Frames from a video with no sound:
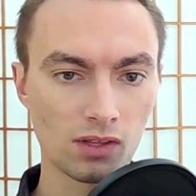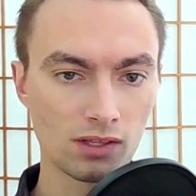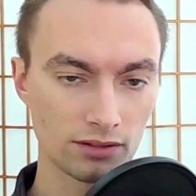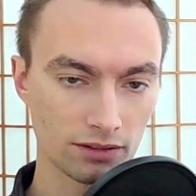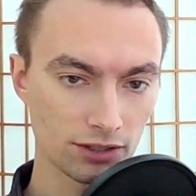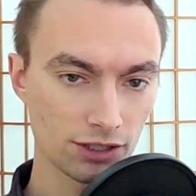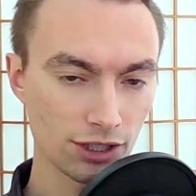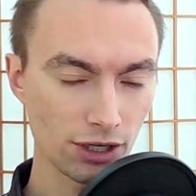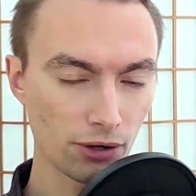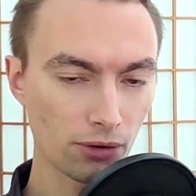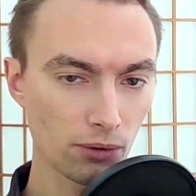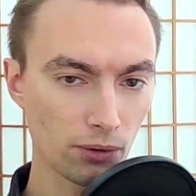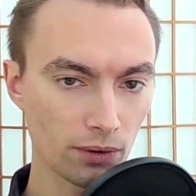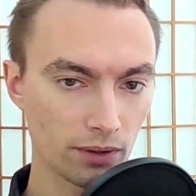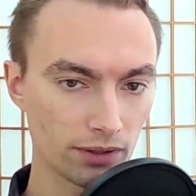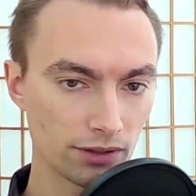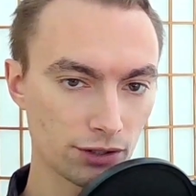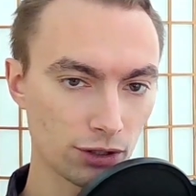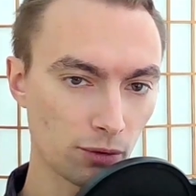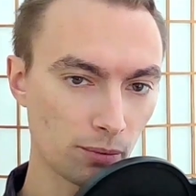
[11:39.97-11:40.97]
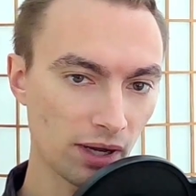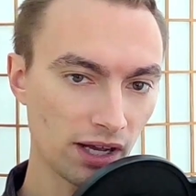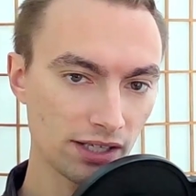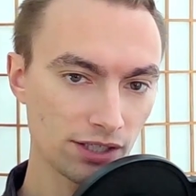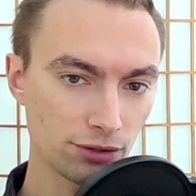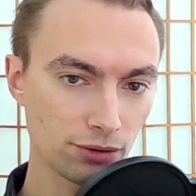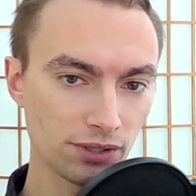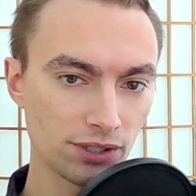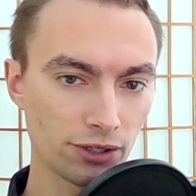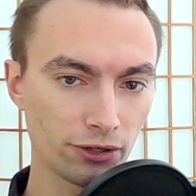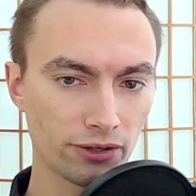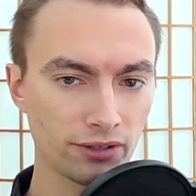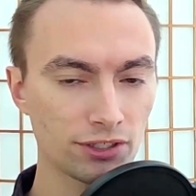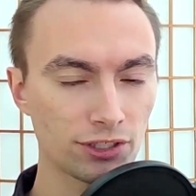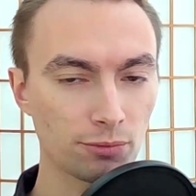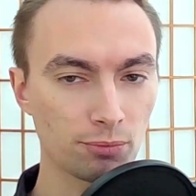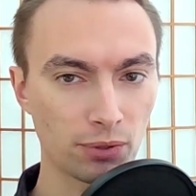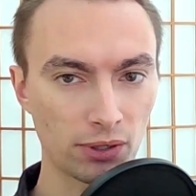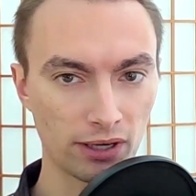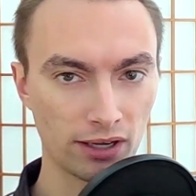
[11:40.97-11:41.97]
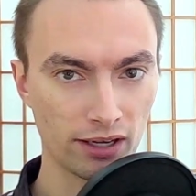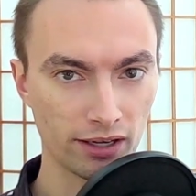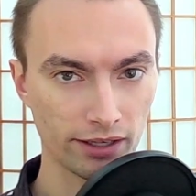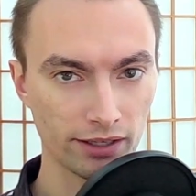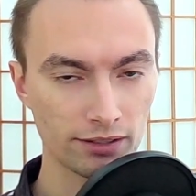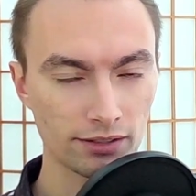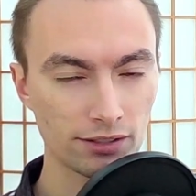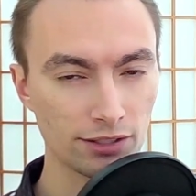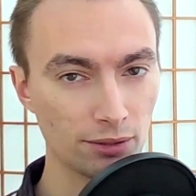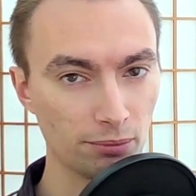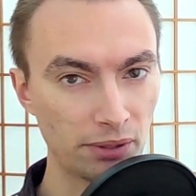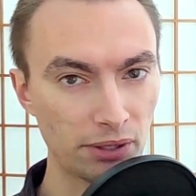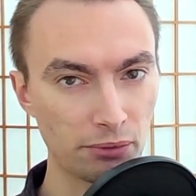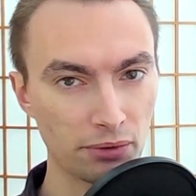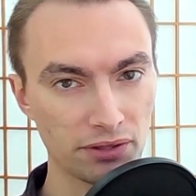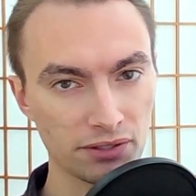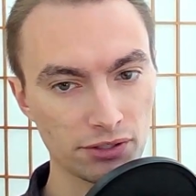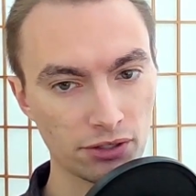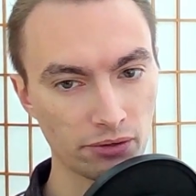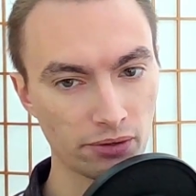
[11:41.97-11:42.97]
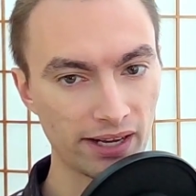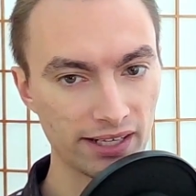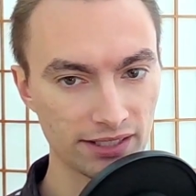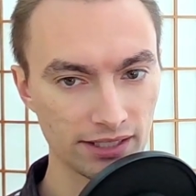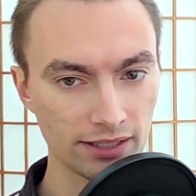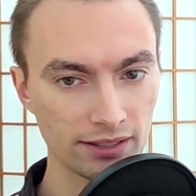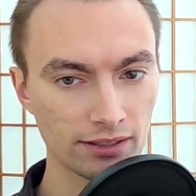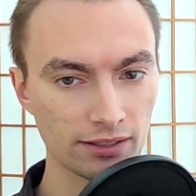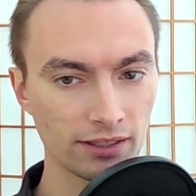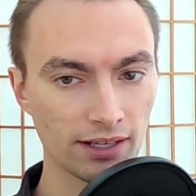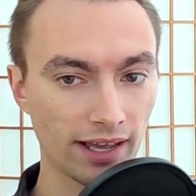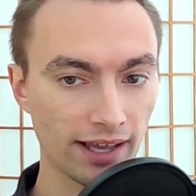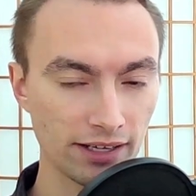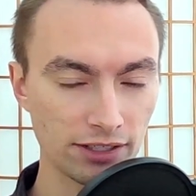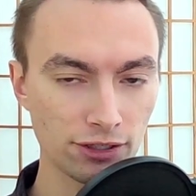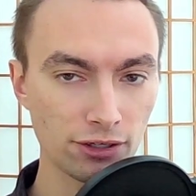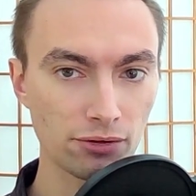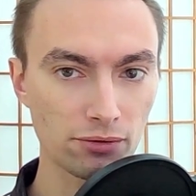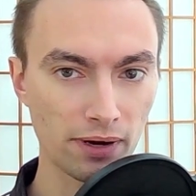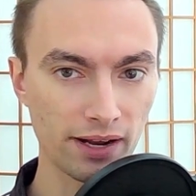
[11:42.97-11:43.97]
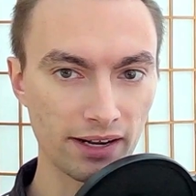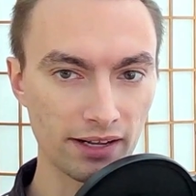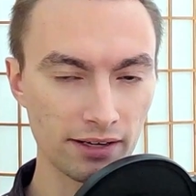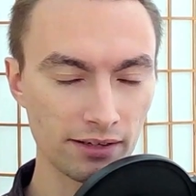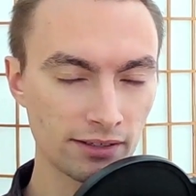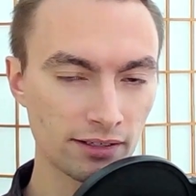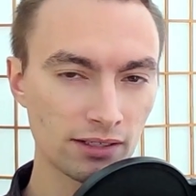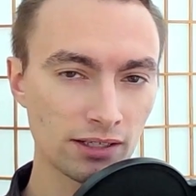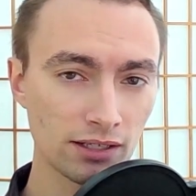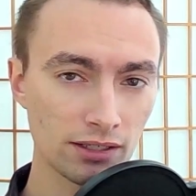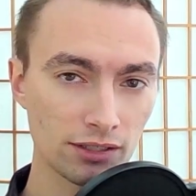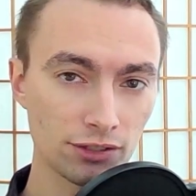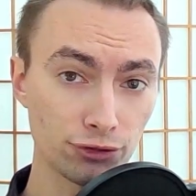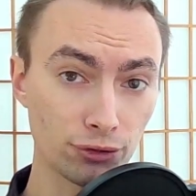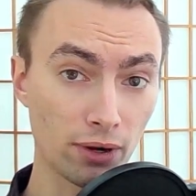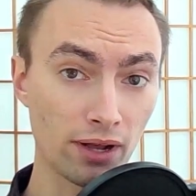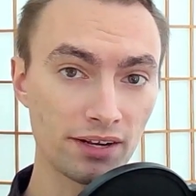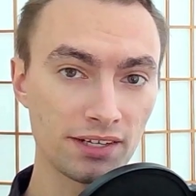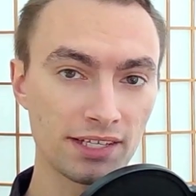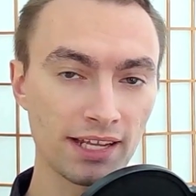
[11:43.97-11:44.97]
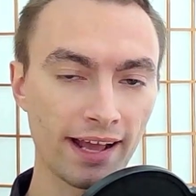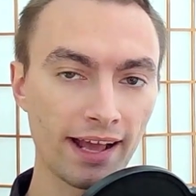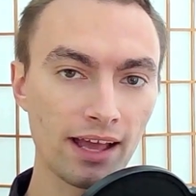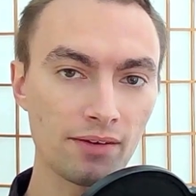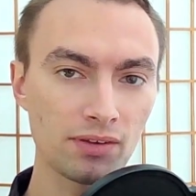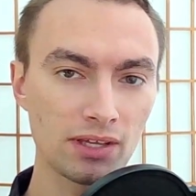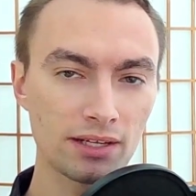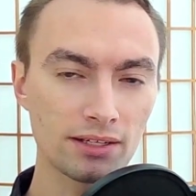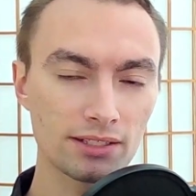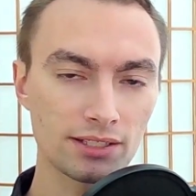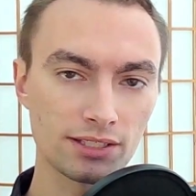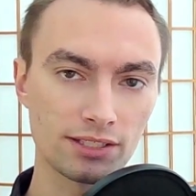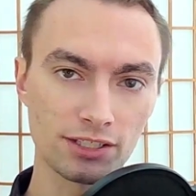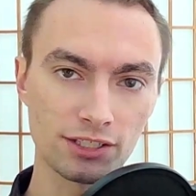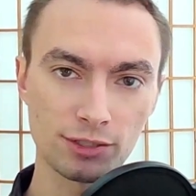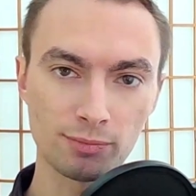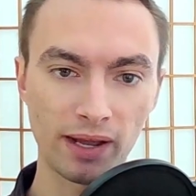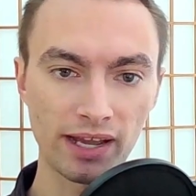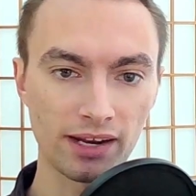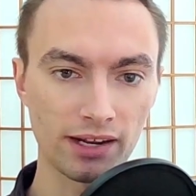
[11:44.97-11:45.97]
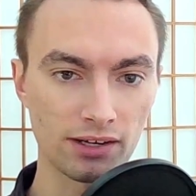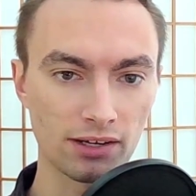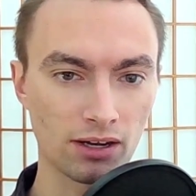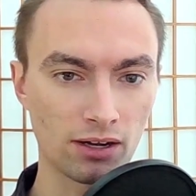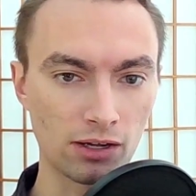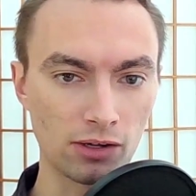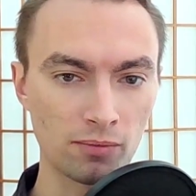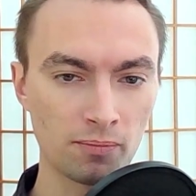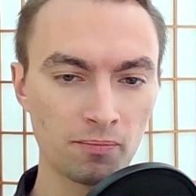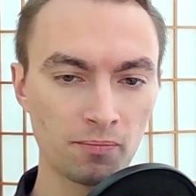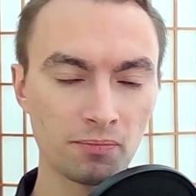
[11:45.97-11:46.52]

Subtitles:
So Tomas returned to Prague to be with Teresa and Karenin, drawn to heaviness despite it all.